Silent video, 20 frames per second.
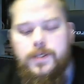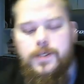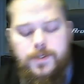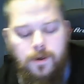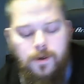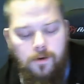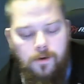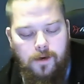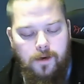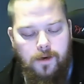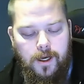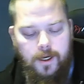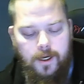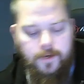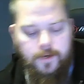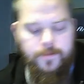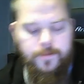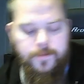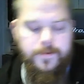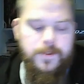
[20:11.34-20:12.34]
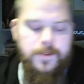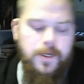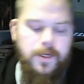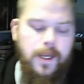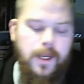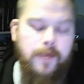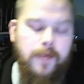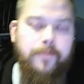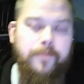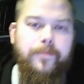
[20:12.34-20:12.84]
So
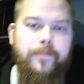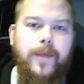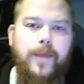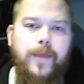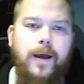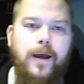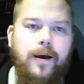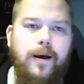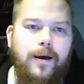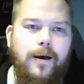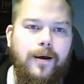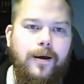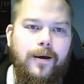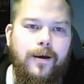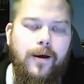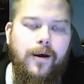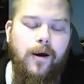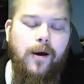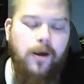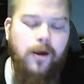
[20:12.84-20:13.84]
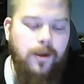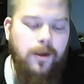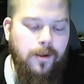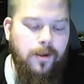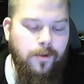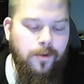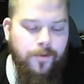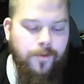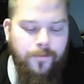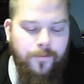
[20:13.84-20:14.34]
yeah,
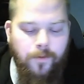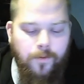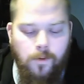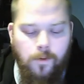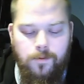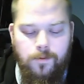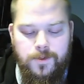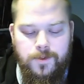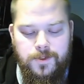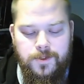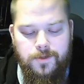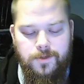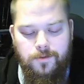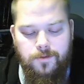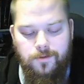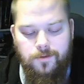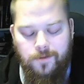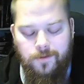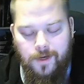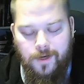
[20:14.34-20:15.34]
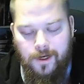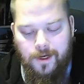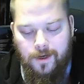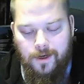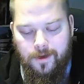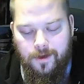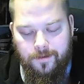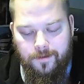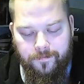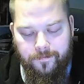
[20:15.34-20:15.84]
I look forward
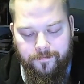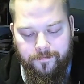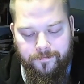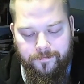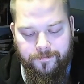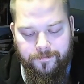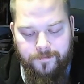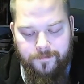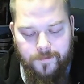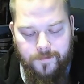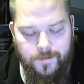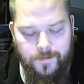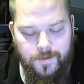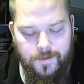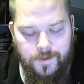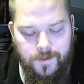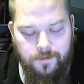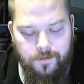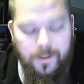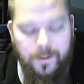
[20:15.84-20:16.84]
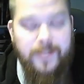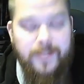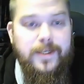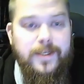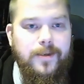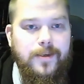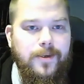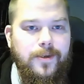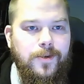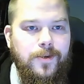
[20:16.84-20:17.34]
to
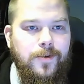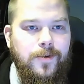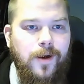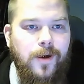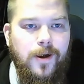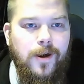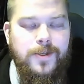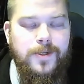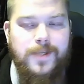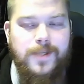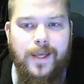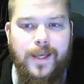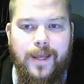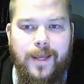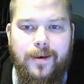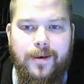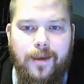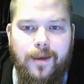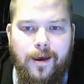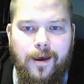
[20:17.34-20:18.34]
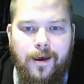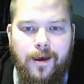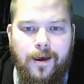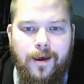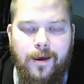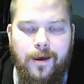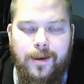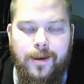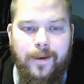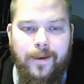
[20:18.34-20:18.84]
meeting you guys again
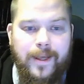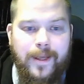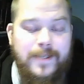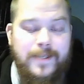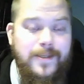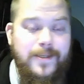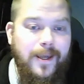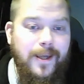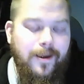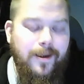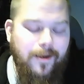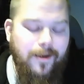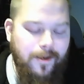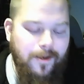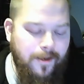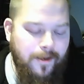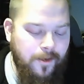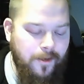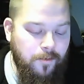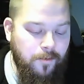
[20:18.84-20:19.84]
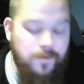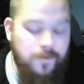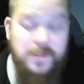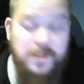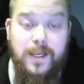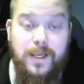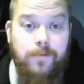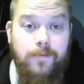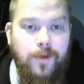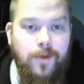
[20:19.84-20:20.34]
next year. You will
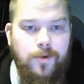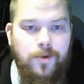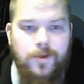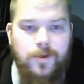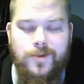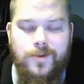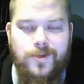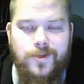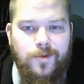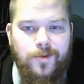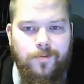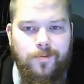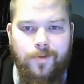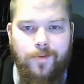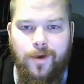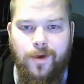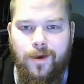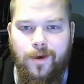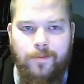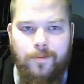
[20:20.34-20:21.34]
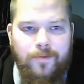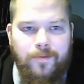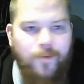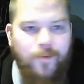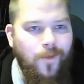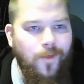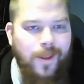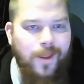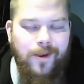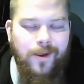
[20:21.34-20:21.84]
see me on YouTube
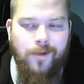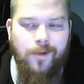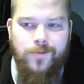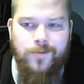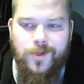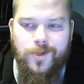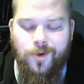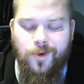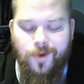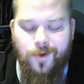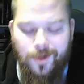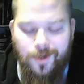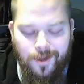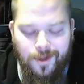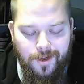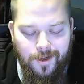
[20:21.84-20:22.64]
before then, I'm sure.